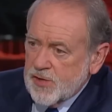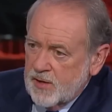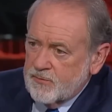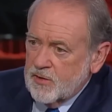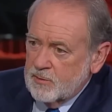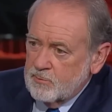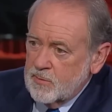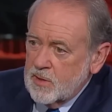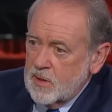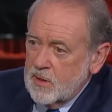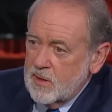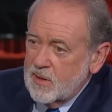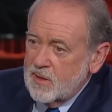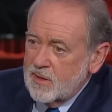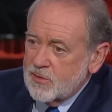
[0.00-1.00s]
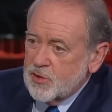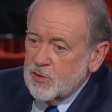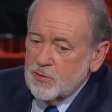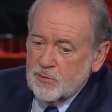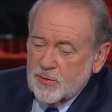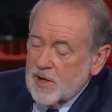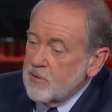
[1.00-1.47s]
of them
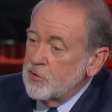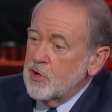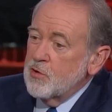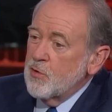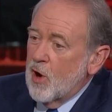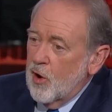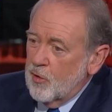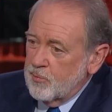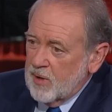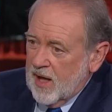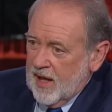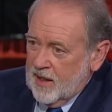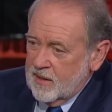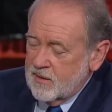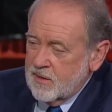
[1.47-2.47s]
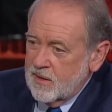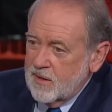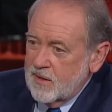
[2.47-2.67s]
to their new homeland,